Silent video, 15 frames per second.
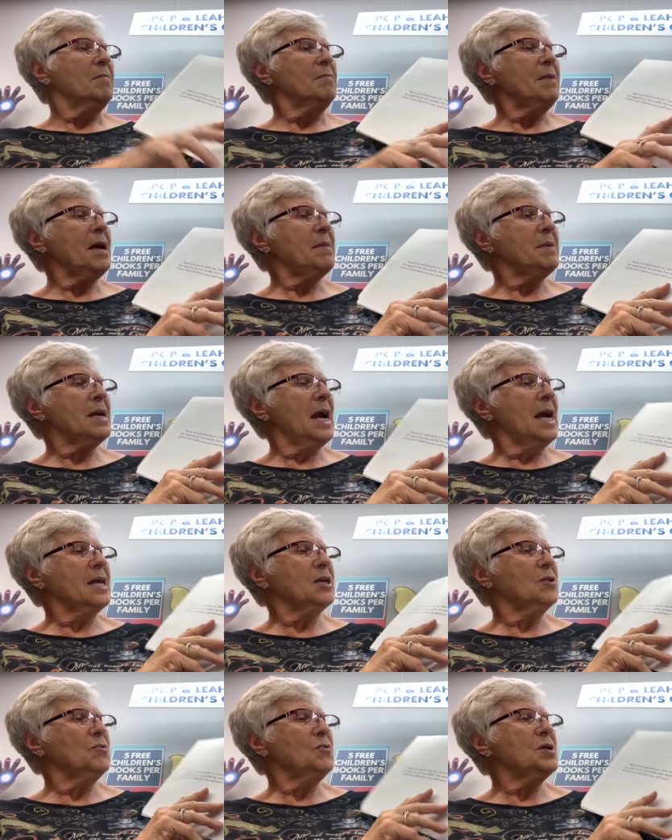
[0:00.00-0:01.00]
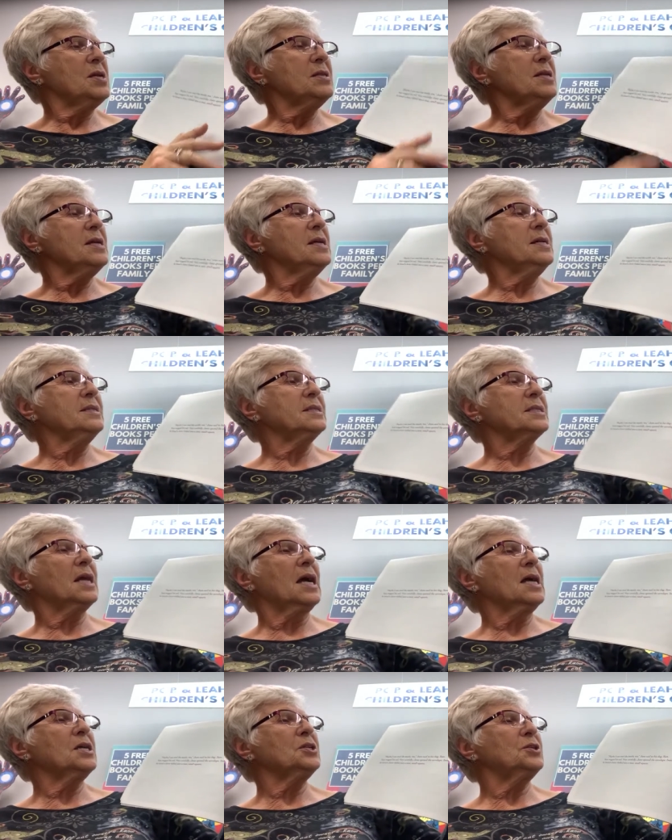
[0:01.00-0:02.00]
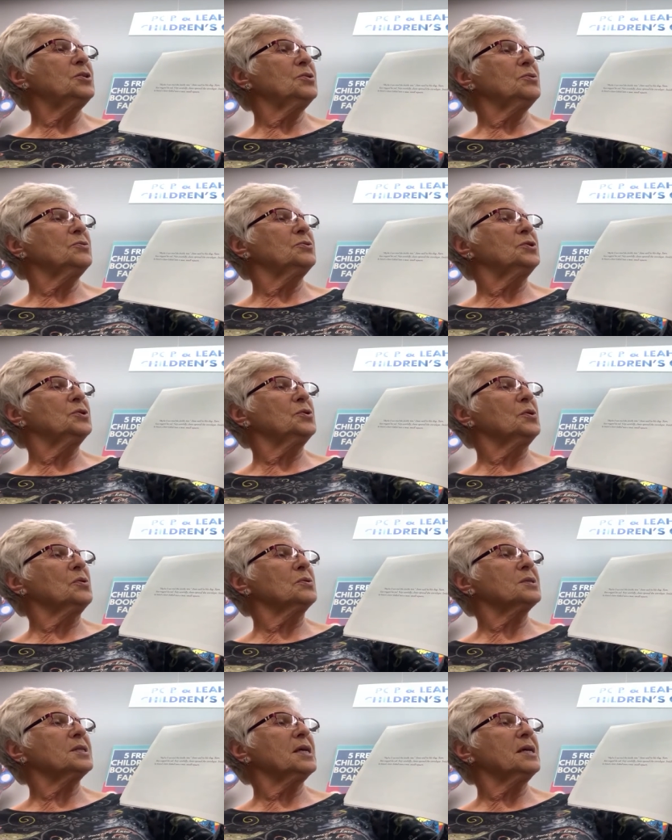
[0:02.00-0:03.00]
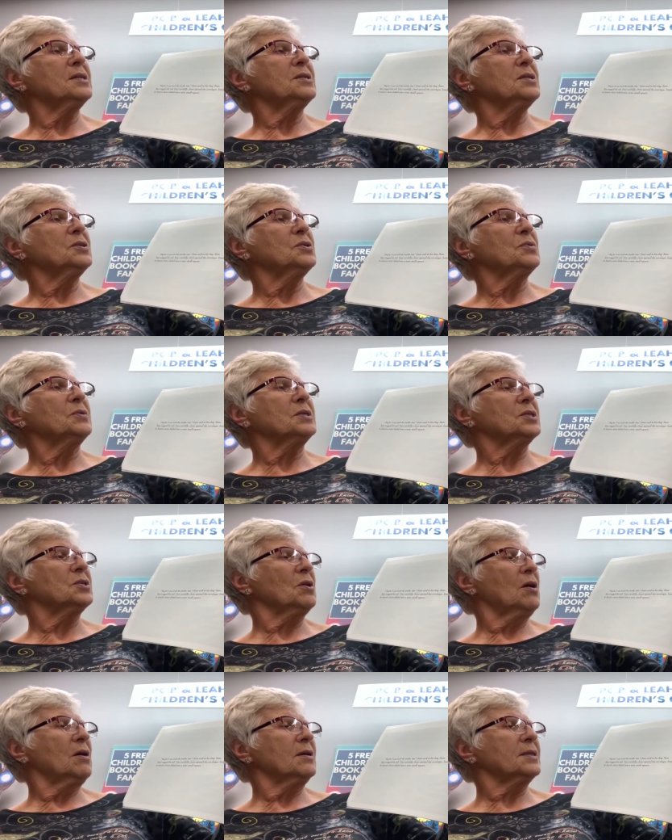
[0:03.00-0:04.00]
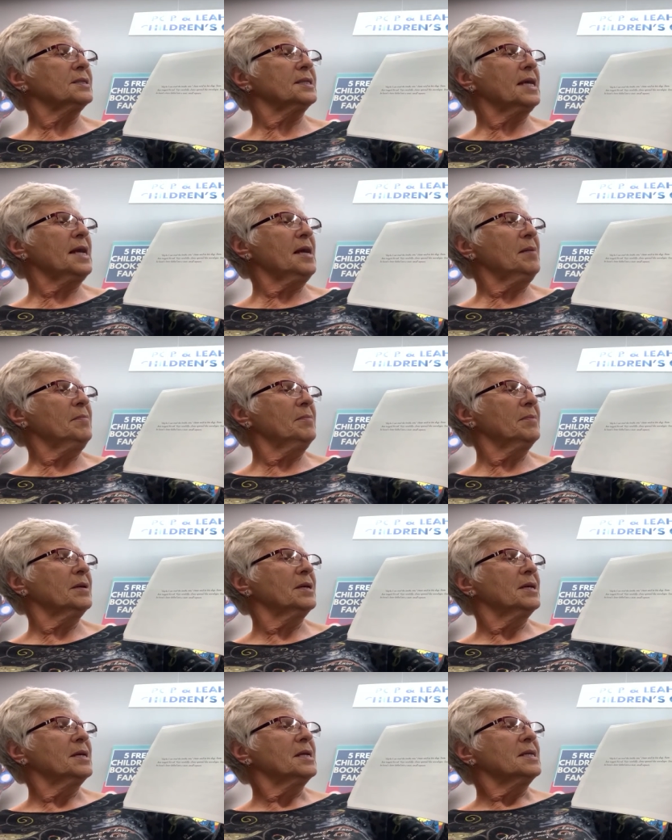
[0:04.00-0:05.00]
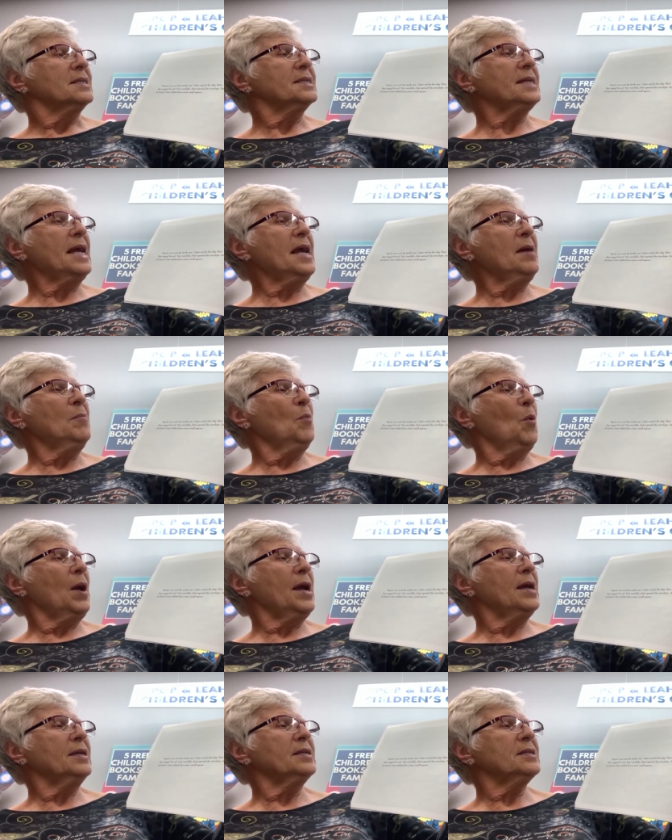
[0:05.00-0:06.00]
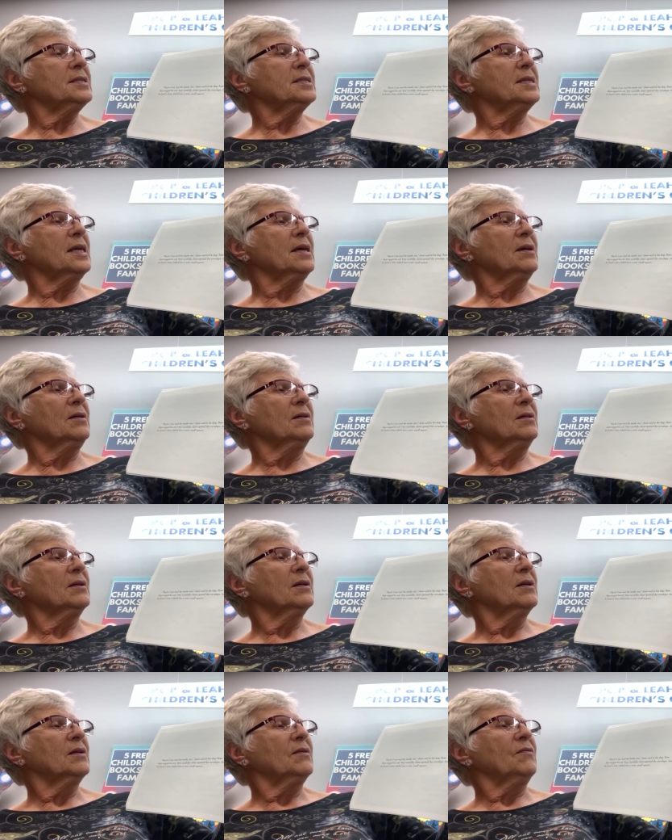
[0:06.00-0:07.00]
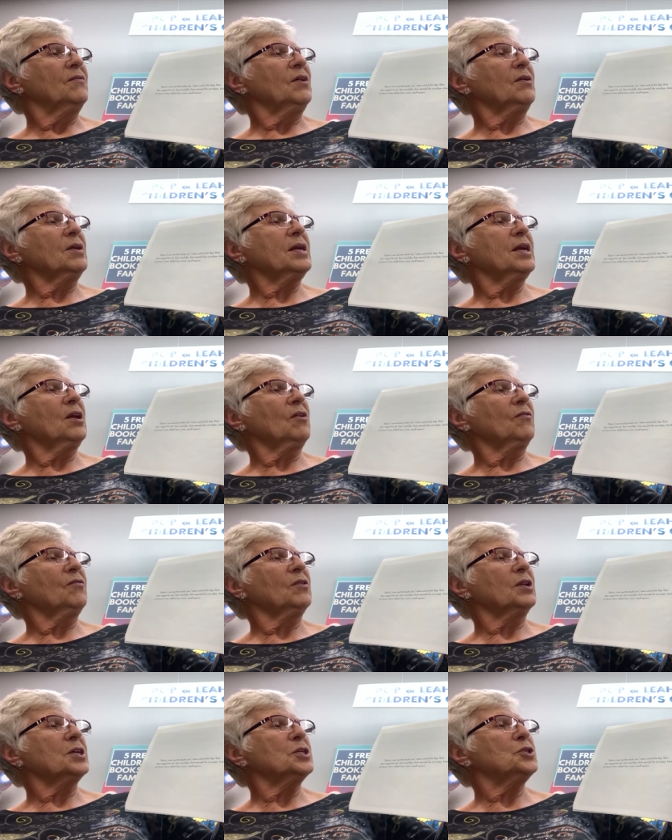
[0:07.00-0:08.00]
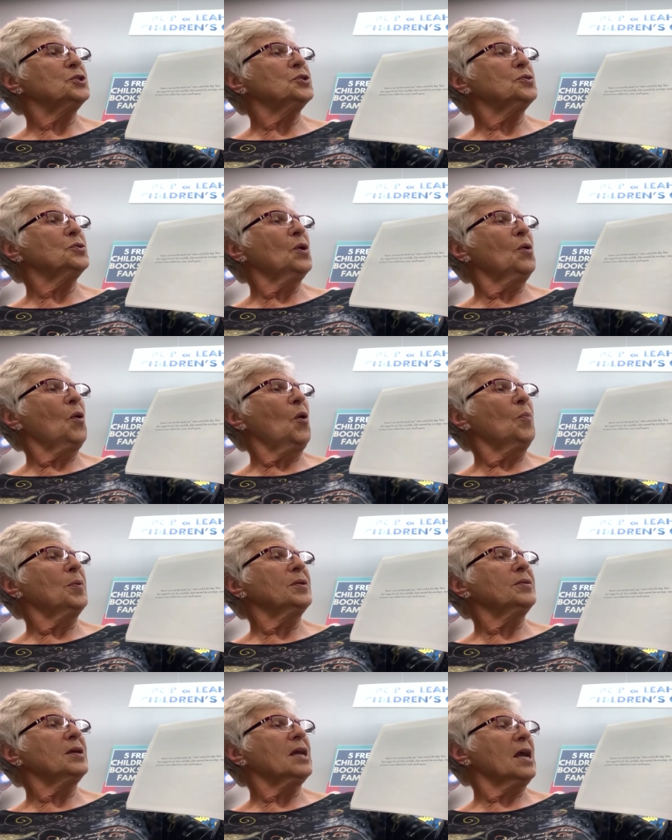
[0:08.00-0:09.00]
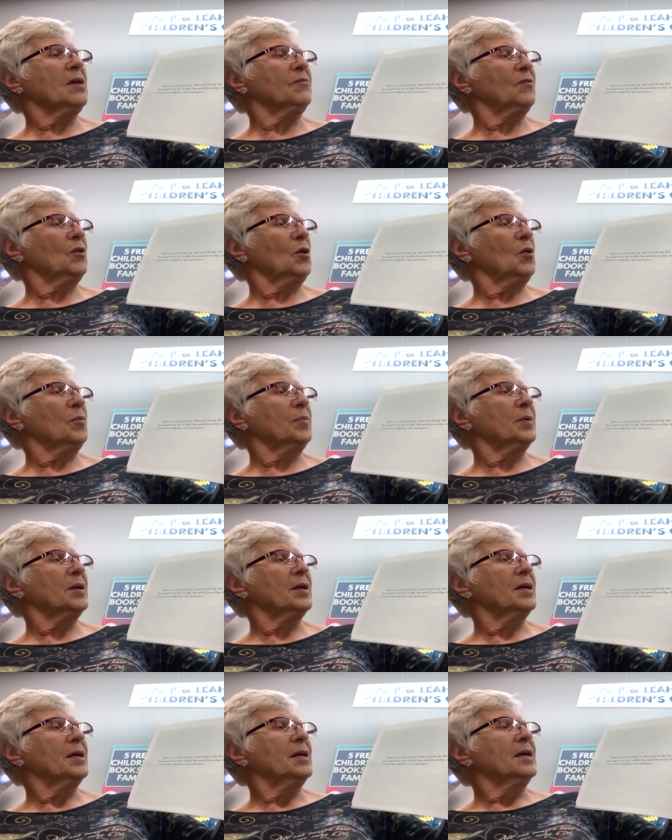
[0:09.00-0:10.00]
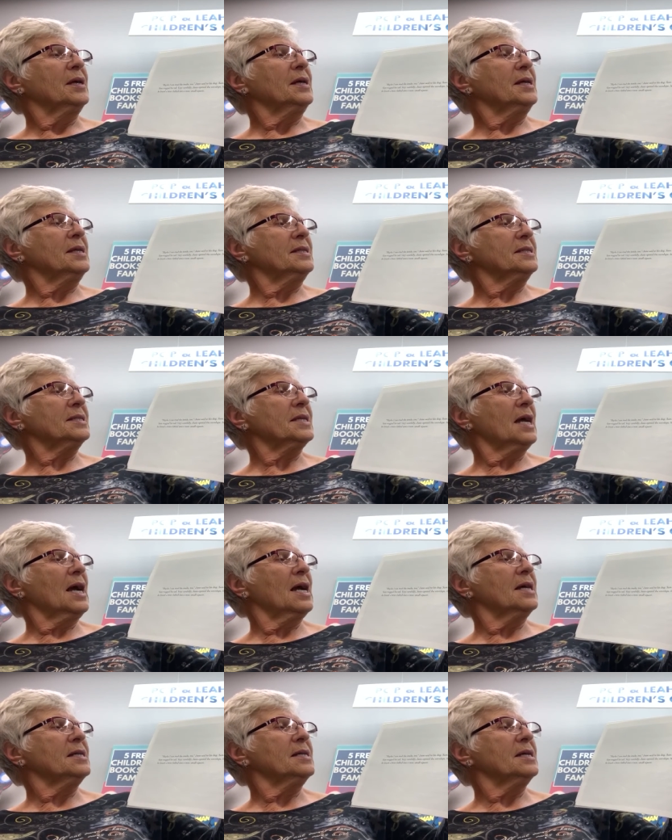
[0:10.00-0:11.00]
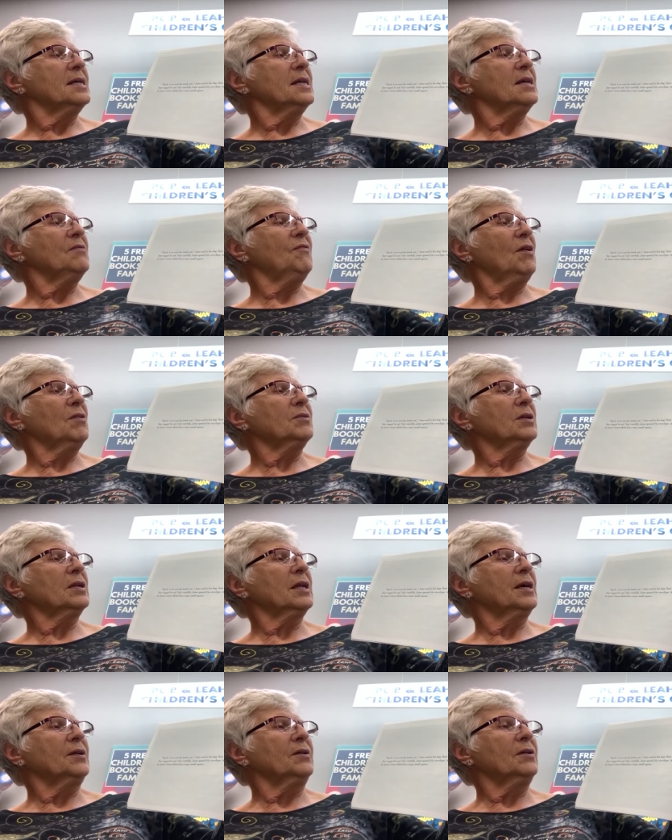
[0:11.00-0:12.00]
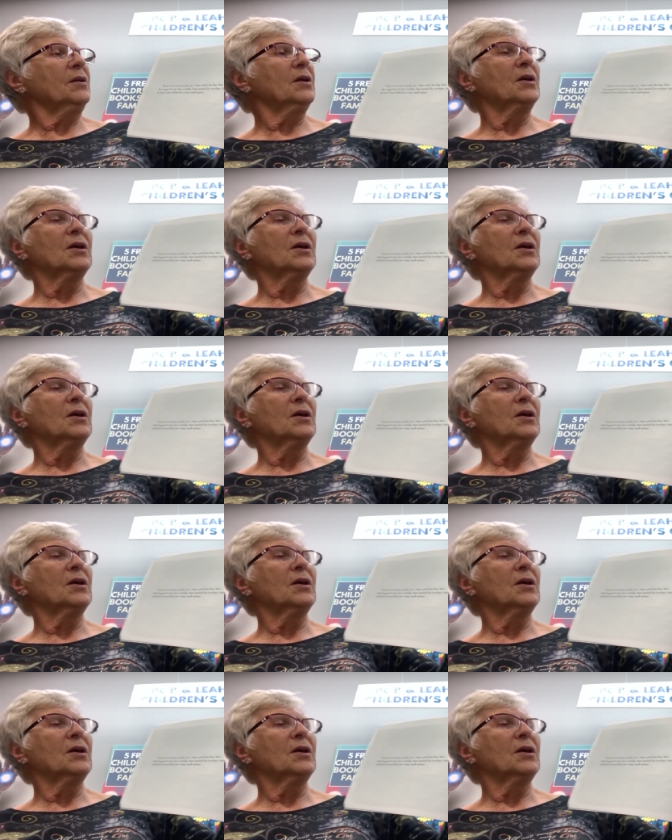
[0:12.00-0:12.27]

Maybe I can read the inside too, Juno said to his dog Sam. Sam wagged his tail. Very carefully, Juno opened the envelope. Inside, he found a letter